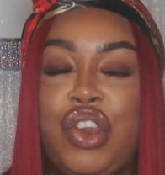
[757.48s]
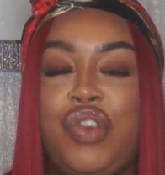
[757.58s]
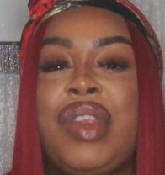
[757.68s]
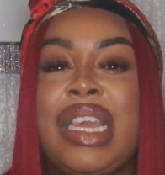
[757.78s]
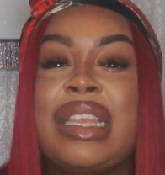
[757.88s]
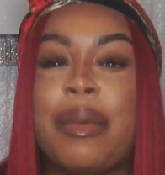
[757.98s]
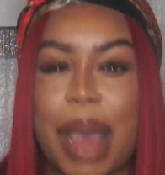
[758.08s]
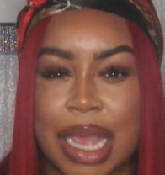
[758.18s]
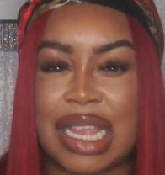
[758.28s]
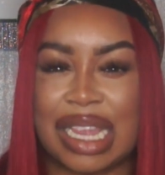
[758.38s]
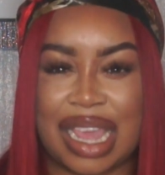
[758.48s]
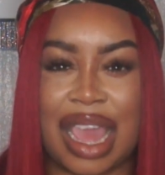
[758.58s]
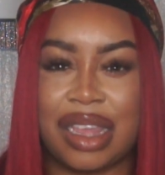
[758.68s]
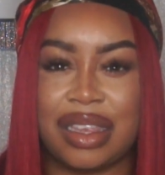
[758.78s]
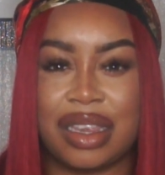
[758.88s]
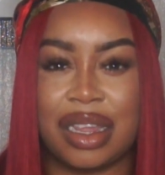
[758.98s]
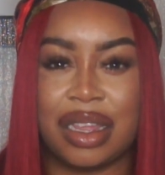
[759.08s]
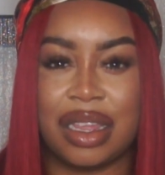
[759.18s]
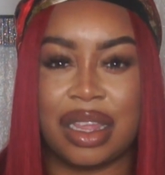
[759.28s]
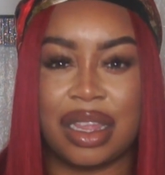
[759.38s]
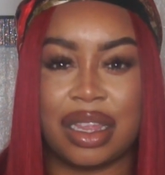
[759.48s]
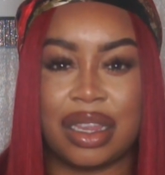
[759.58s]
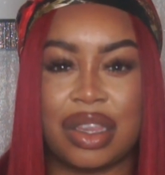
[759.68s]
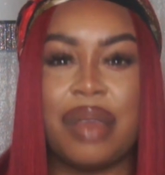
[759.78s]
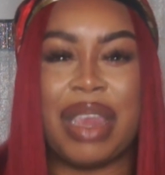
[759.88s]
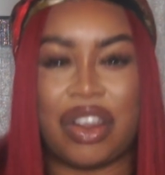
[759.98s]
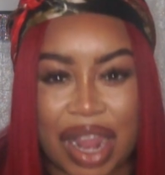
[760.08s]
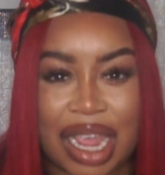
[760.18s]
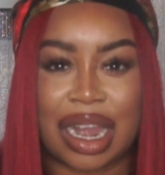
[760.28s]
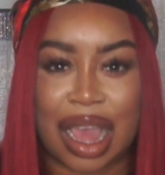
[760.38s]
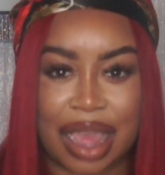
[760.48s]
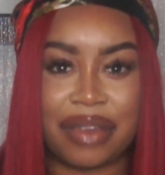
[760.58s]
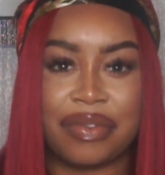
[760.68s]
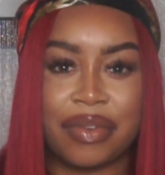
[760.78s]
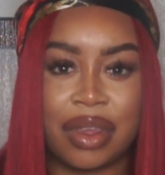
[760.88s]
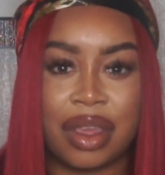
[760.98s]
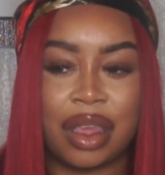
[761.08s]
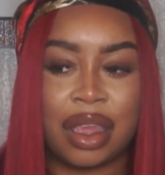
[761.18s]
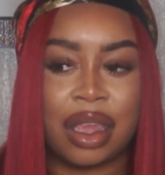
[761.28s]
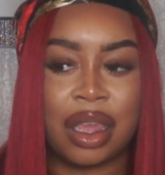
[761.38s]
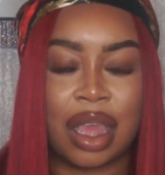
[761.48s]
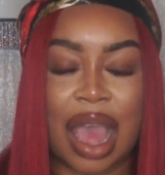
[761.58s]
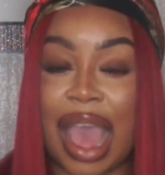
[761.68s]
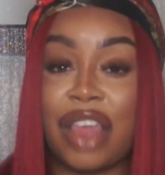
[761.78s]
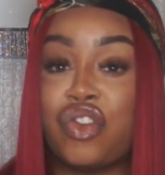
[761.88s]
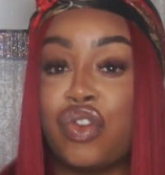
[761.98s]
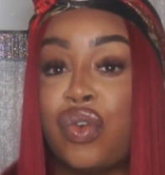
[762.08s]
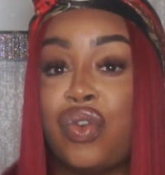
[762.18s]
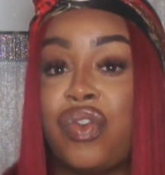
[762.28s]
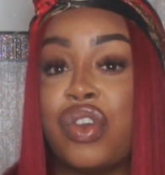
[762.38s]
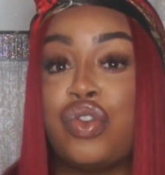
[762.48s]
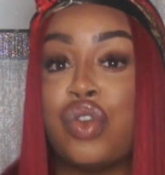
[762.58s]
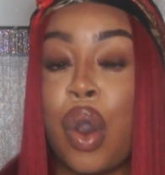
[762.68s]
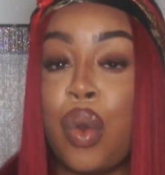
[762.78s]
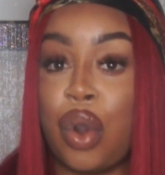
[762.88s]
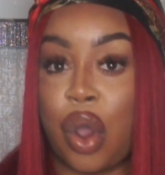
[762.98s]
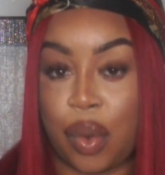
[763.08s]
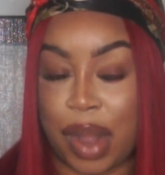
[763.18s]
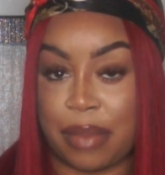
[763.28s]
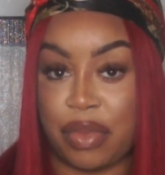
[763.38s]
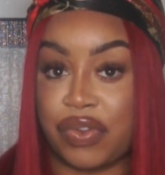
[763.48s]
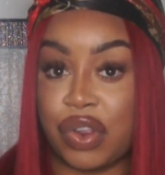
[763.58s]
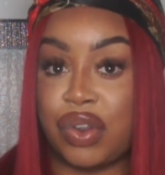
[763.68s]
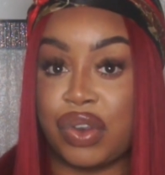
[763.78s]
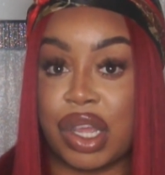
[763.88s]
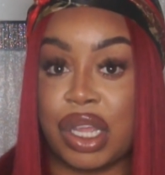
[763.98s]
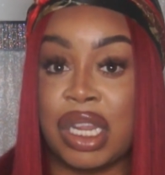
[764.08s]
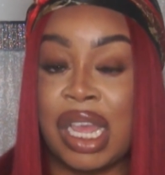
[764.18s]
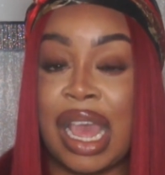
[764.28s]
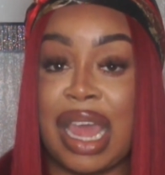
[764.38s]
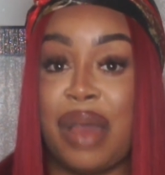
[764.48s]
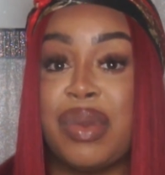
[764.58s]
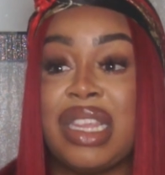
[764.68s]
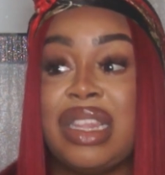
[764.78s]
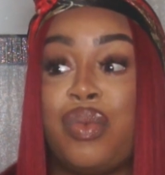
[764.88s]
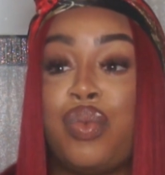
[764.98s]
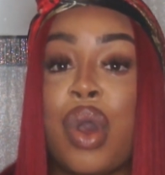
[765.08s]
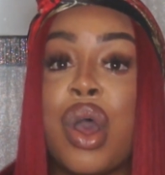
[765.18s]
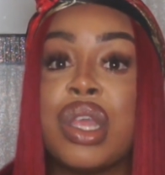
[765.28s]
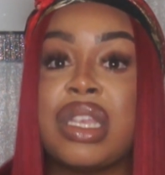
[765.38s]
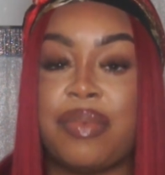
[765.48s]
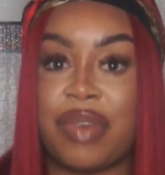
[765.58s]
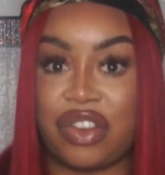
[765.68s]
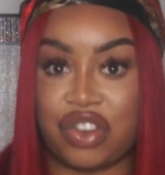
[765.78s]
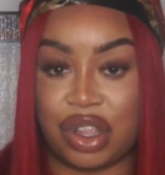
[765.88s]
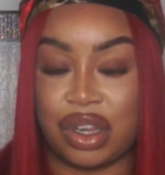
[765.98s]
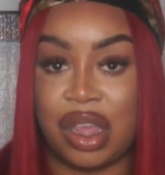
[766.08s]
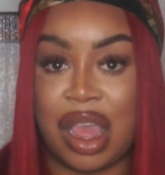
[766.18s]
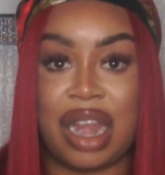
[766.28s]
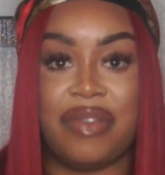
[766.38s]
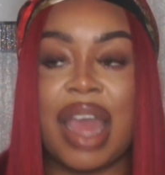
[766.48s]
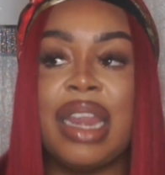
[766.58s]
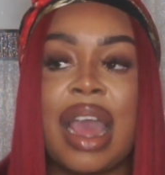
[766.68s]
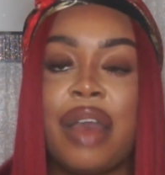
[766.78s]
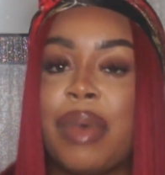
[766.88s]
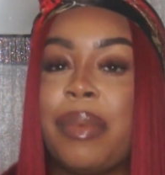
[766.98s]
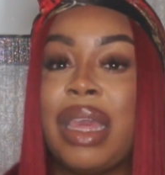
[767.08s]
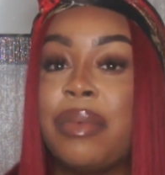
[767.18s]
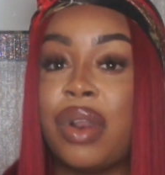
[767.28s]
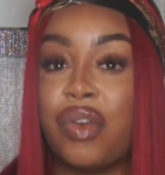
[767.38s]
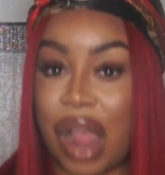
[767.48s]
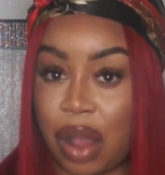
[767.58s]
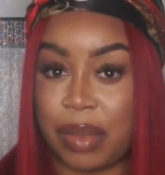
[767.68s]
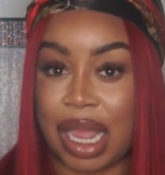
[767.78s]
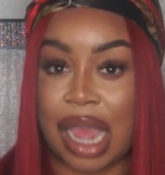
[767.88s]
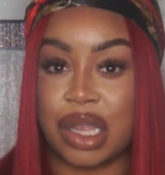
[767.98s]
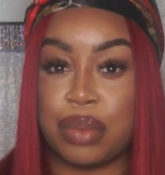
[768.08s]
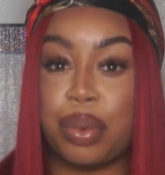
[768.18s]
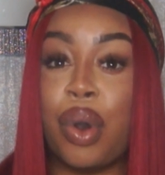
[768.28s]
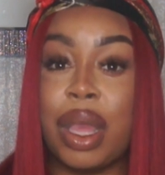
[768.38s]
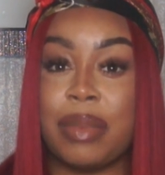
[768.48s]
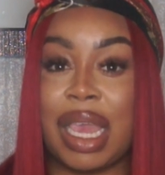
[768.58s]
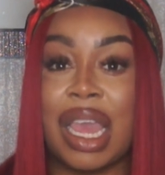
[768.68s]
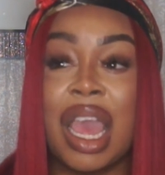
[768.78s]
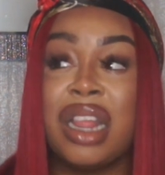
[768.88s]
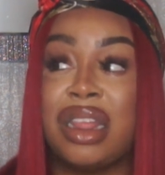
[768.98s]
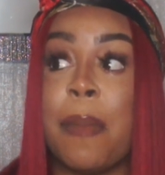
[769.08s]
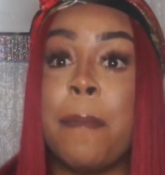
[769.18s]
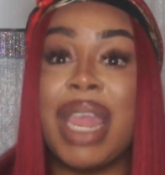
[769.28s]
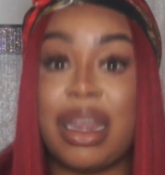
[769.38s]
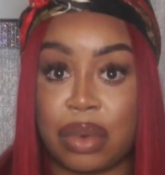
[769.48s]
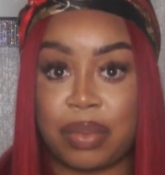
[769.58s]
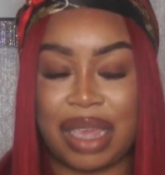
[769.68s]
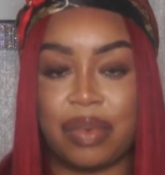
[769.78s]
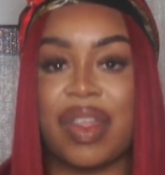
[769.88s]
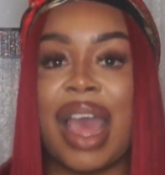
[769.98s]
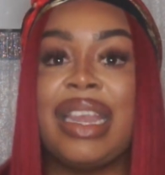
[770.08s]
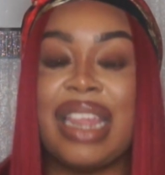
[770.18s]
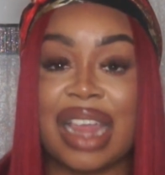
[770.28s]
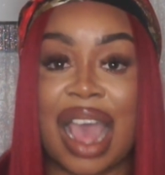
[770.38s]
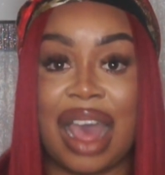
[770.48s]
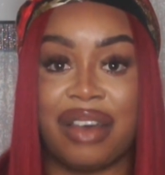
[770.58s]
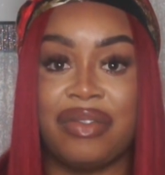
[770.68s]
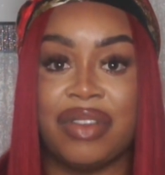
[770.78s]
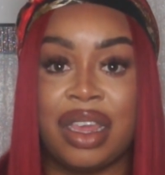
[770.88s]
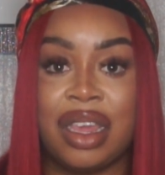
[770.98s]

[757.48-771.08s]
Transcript: you need to pass that test to be great in life. I struggled for so long when I moved to London, and I was in the worst depression. And if I didn't have my people around me, like, supporting me, the minimal people that I did have,